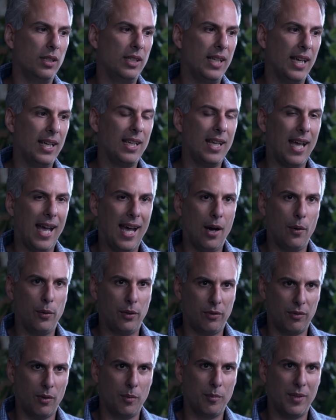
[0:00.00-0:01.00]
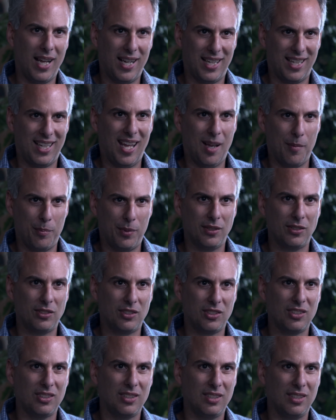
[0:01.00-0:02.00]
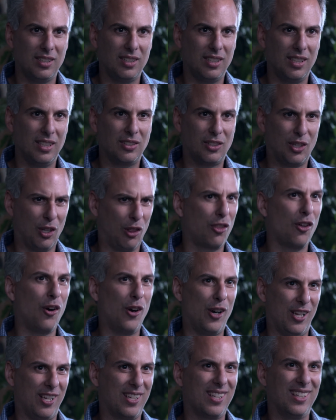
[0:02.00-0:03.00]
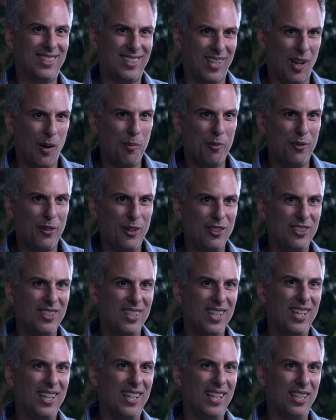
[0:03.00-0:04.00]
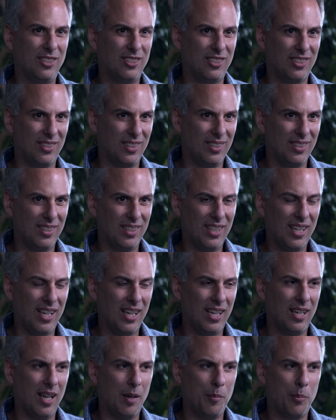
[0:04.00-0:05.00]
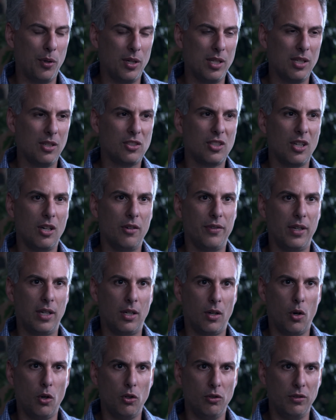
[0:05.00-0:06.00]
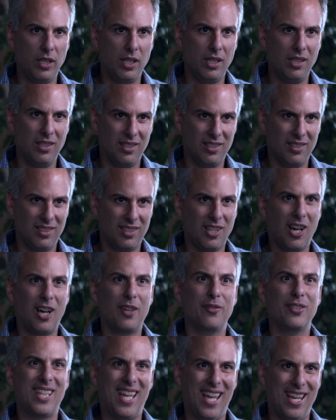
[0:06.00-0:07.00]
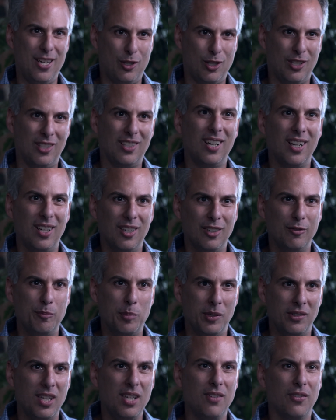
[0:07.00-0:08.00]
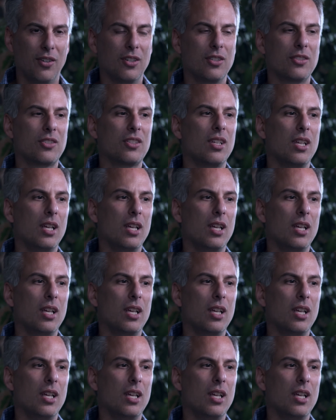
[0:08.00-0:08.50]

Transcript: getting out from that campus is cathartic. It's helpful. And putting yourself in a holy convocation of believers